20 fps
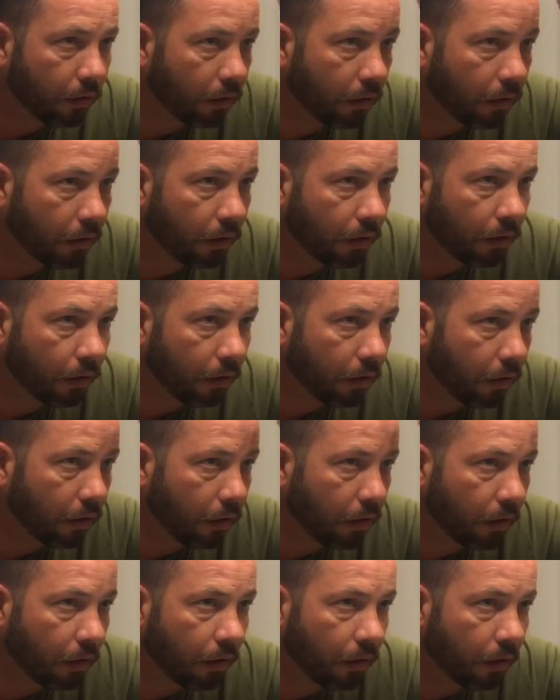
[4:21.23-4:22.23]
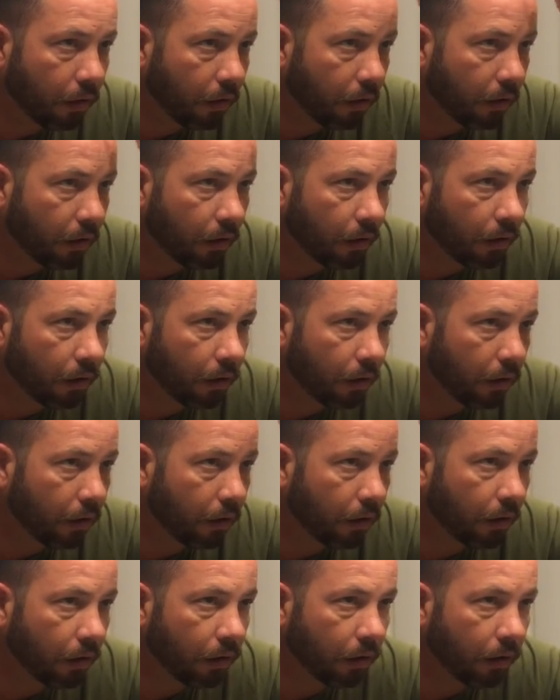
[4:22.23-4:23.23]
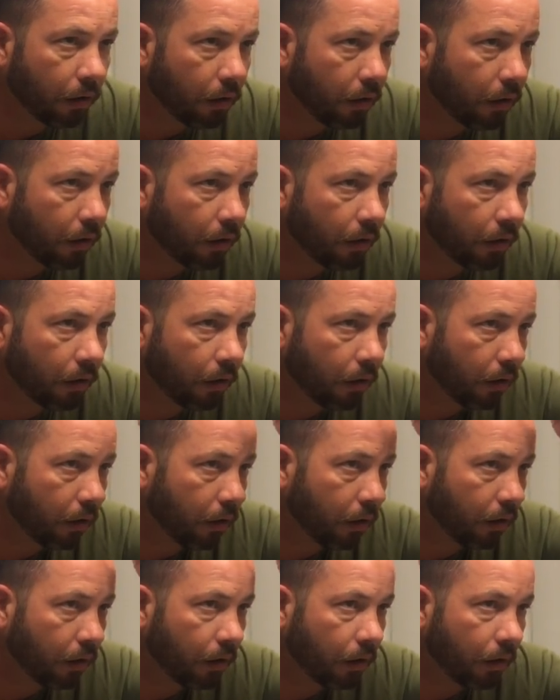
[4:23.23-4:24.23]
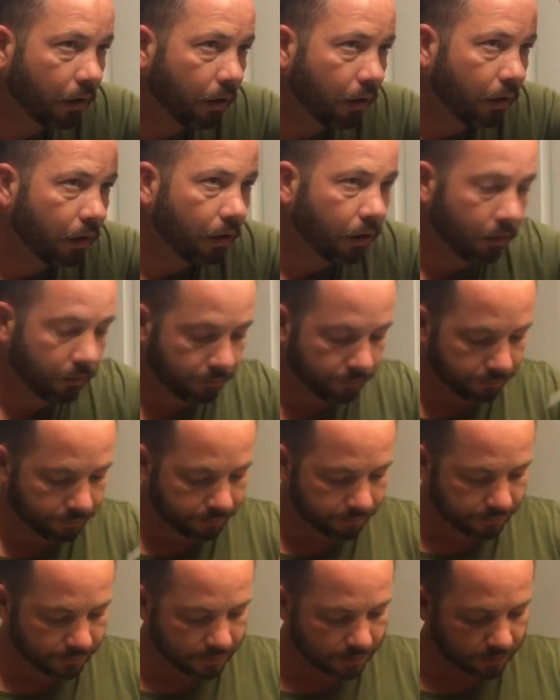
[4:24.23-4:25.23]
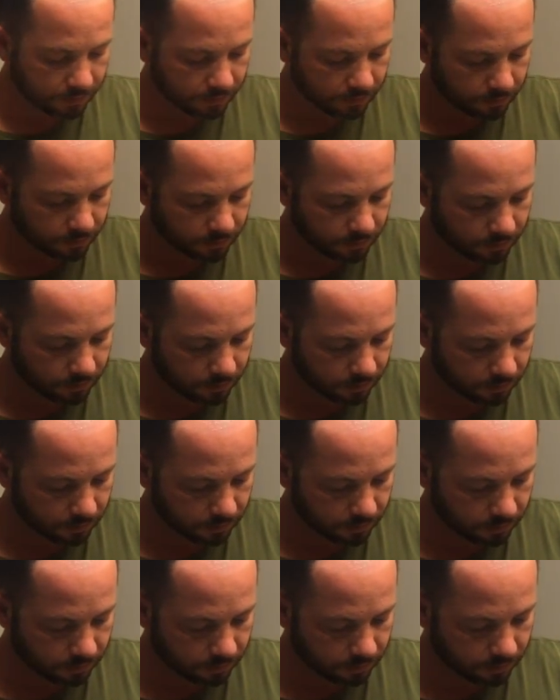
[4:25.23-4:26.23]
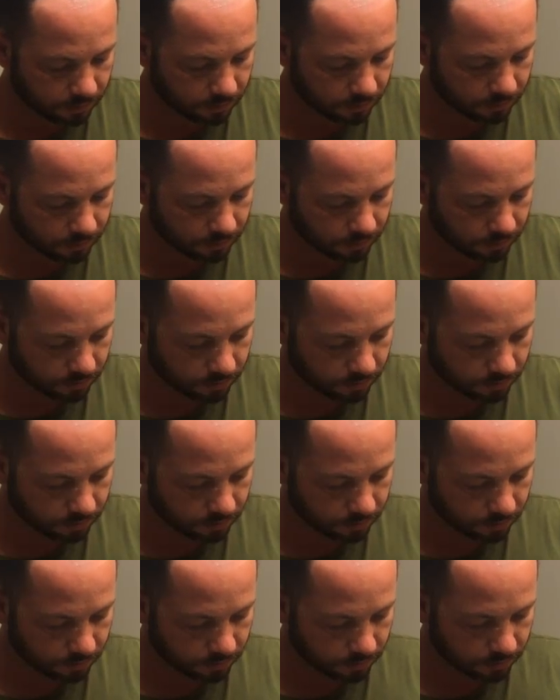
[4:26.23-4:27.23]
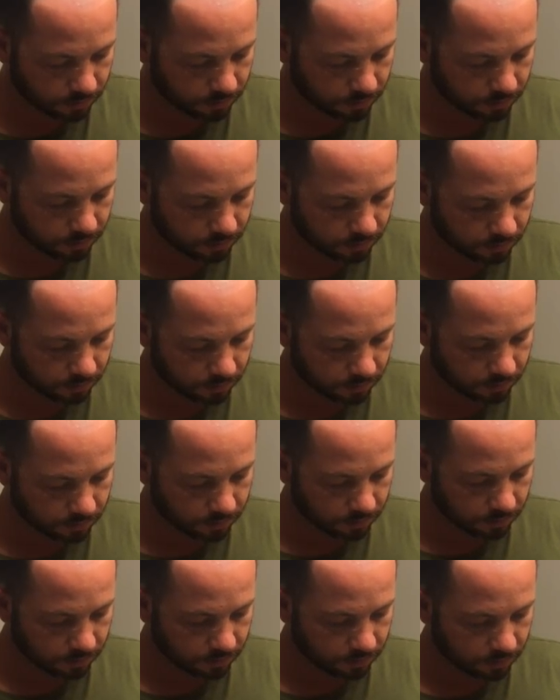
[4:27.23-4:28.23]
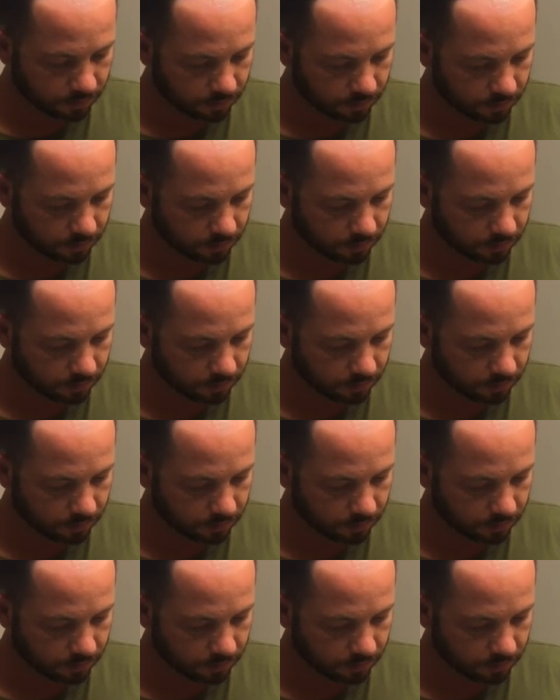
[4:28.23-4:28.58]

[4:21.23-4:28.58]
(no one is talking)